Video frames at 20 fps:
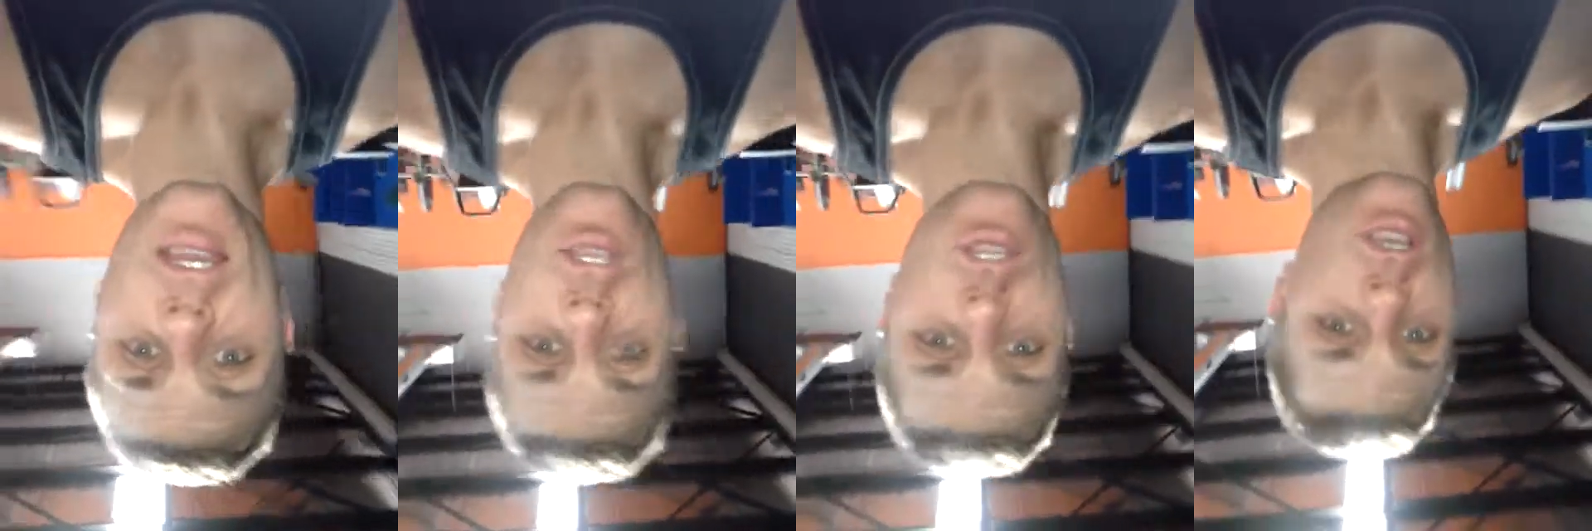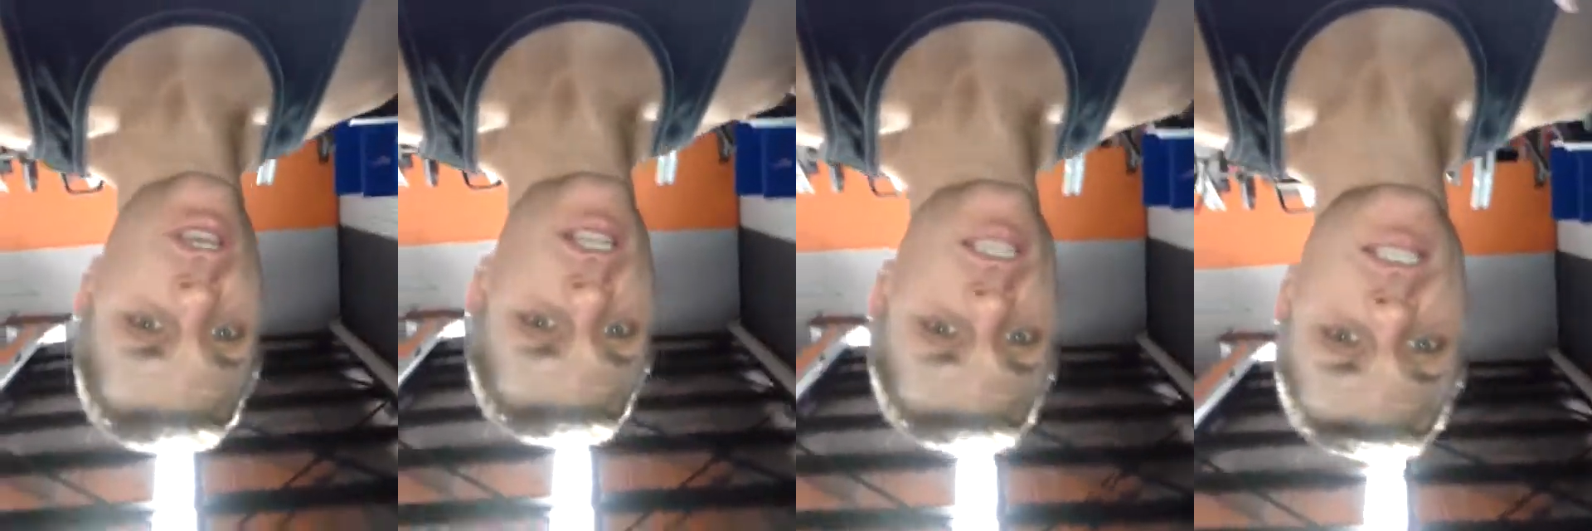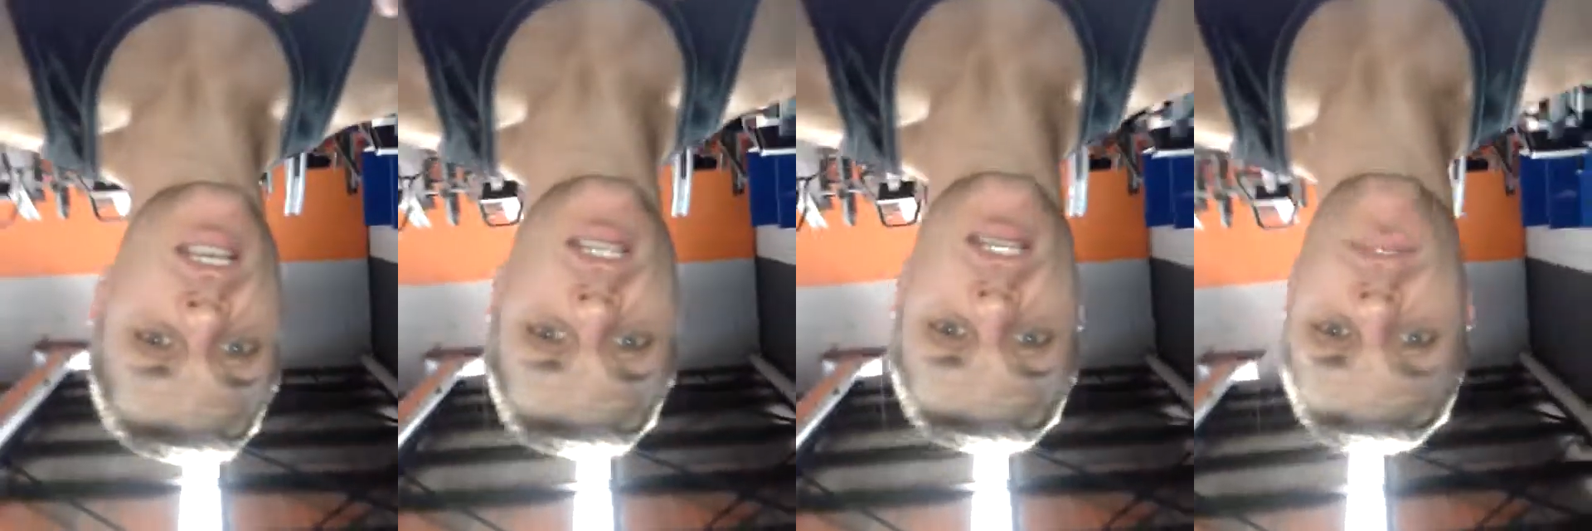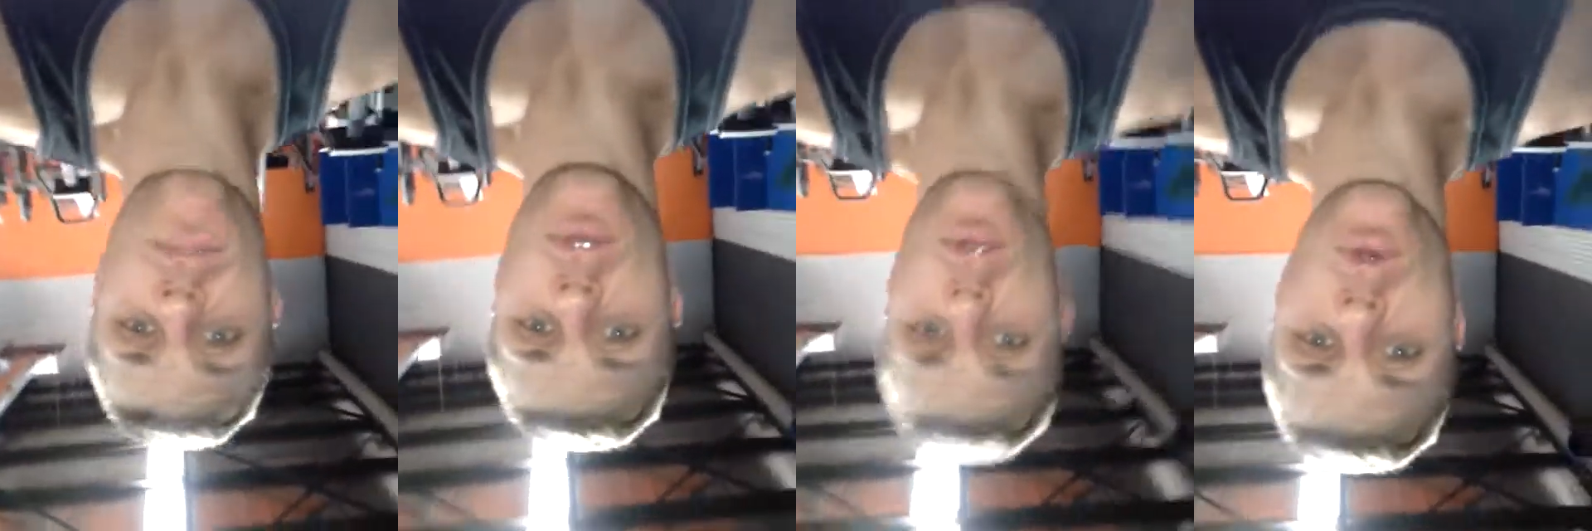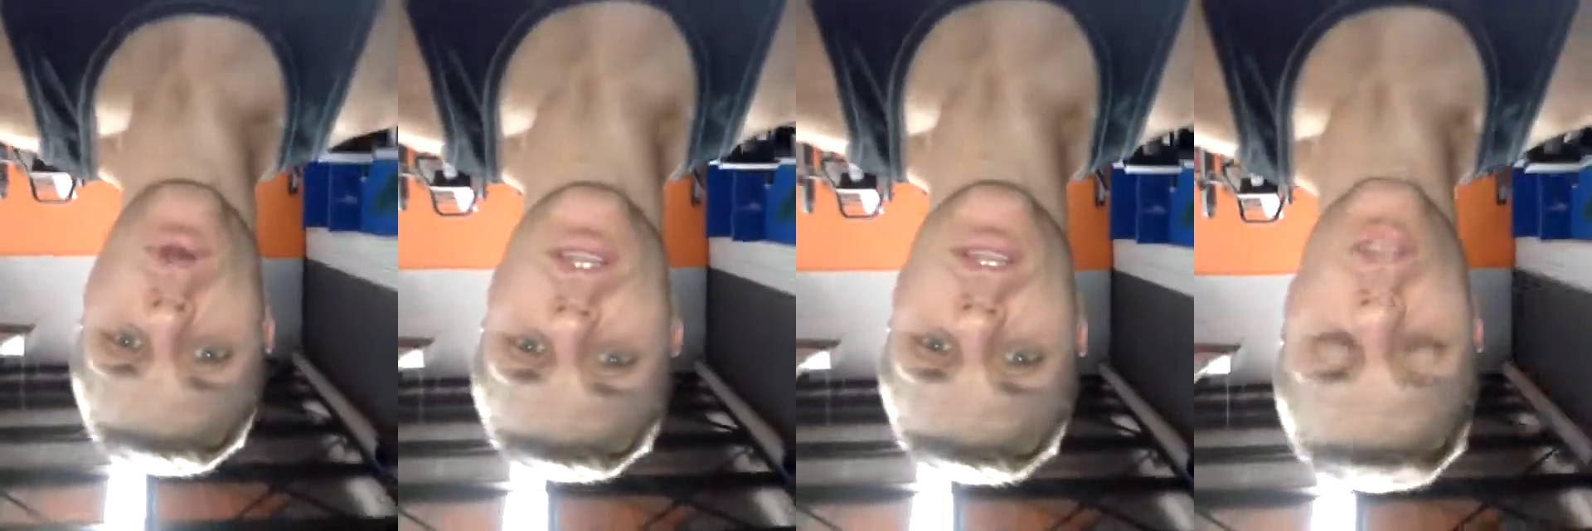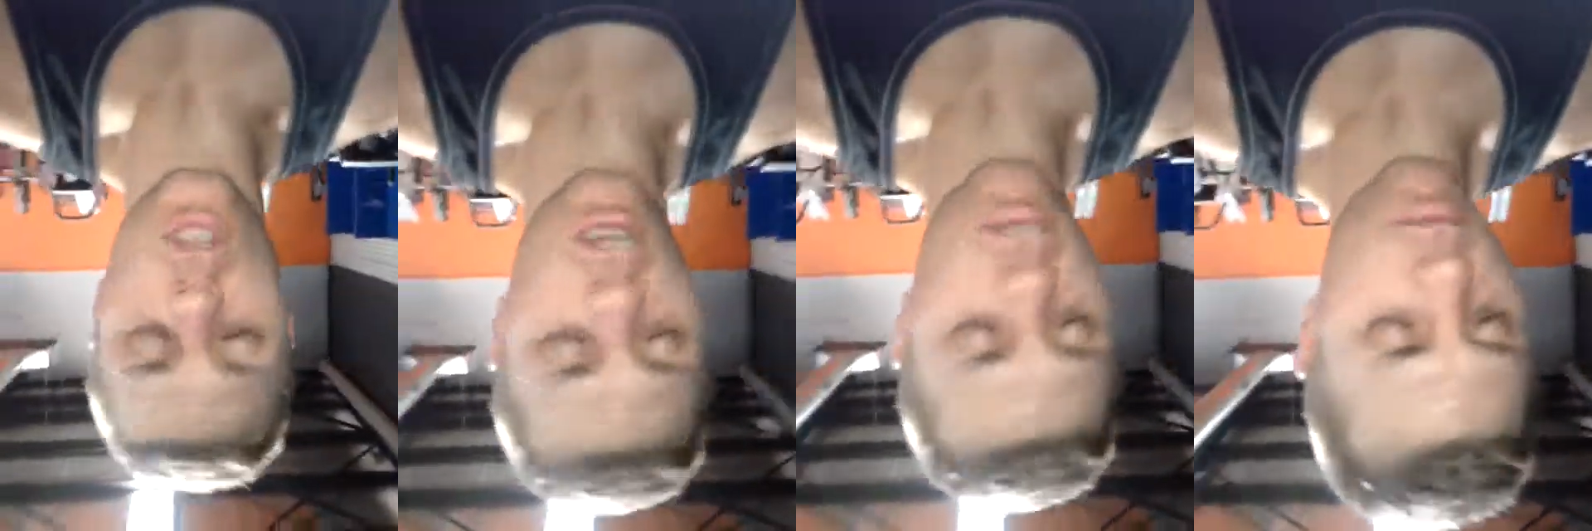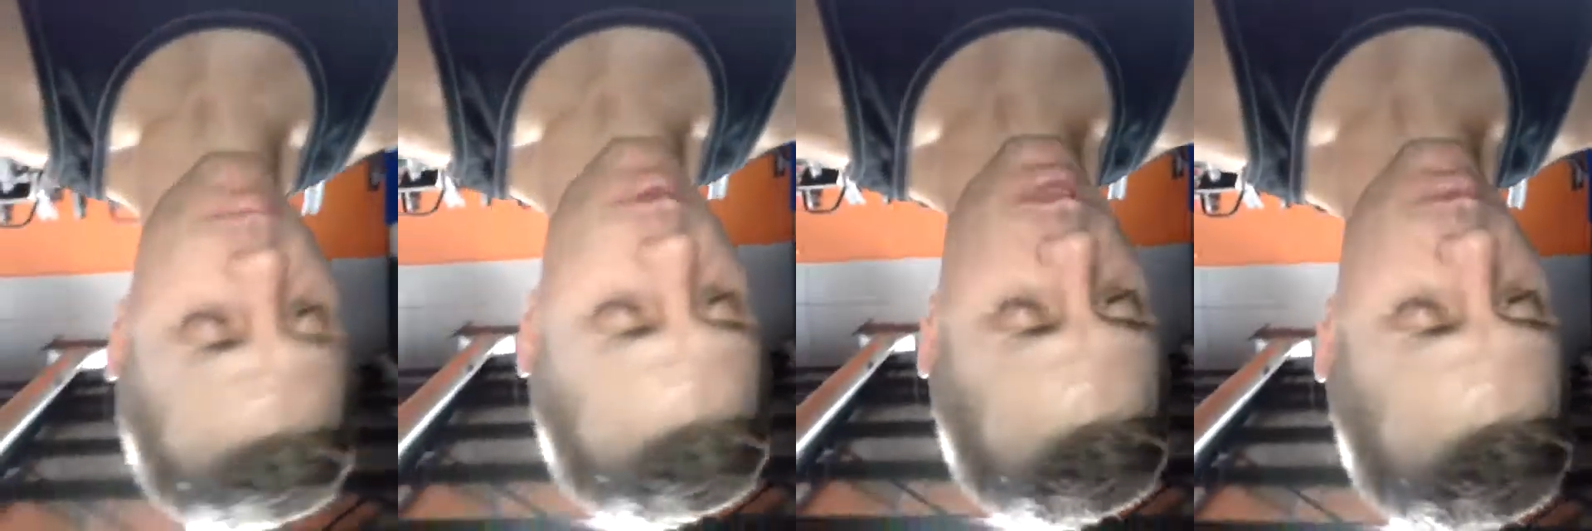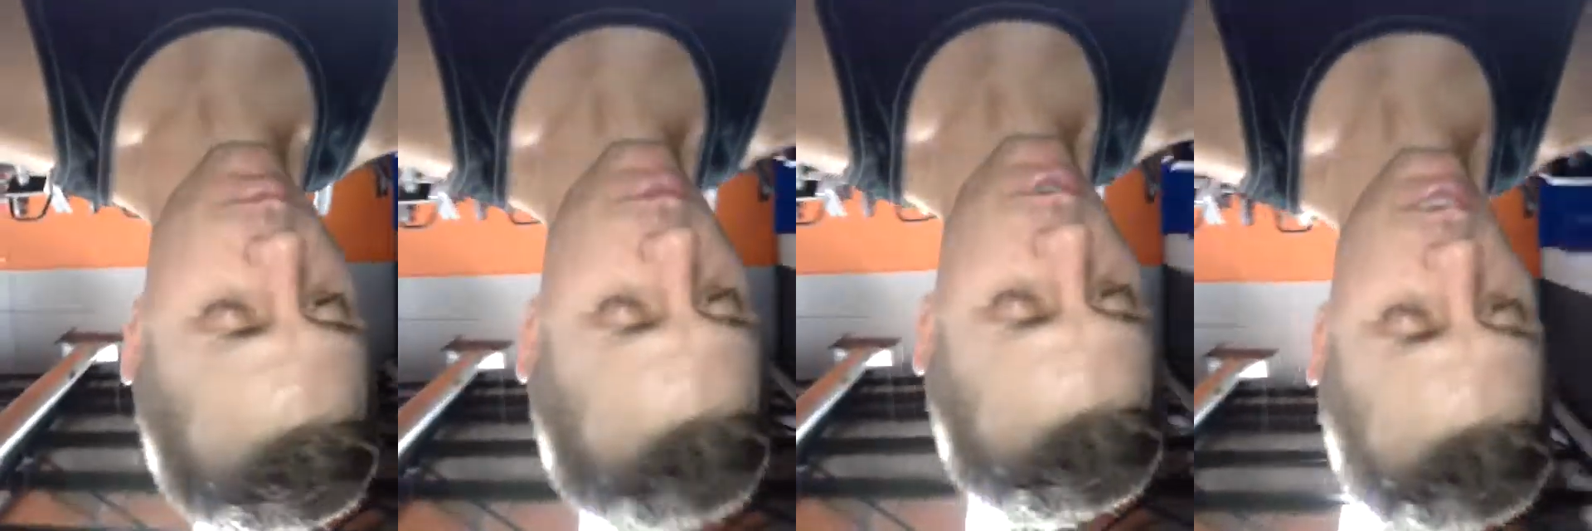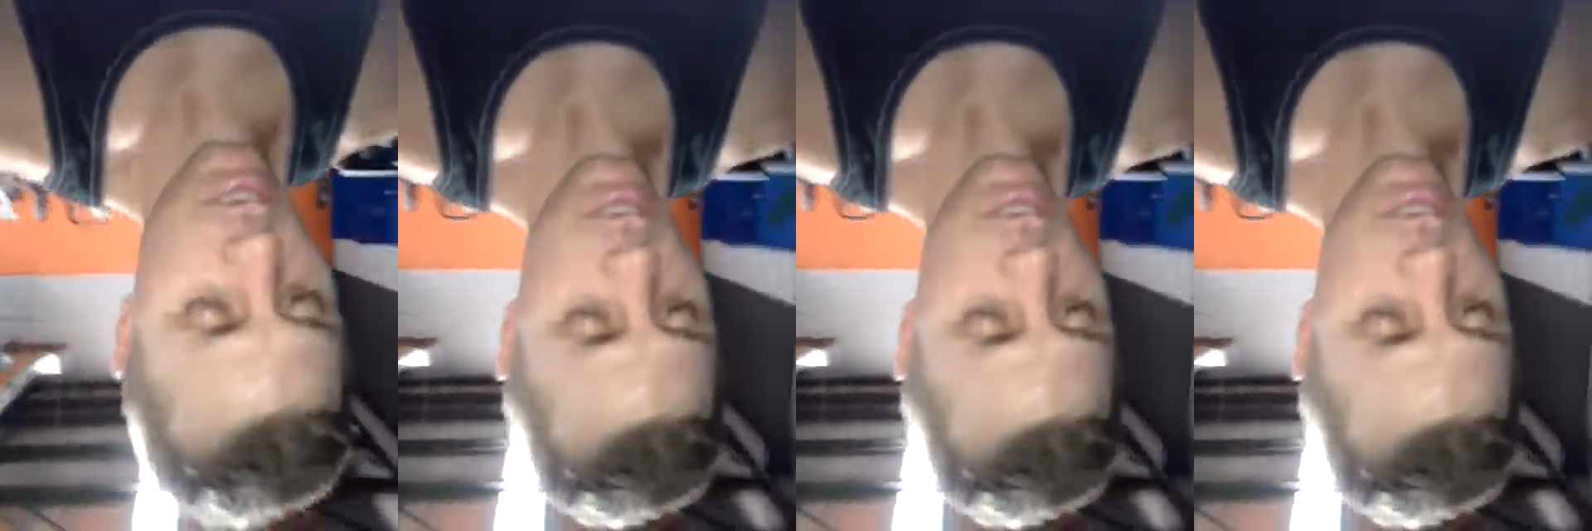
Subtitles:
you're going to start to feel a lot of the pump.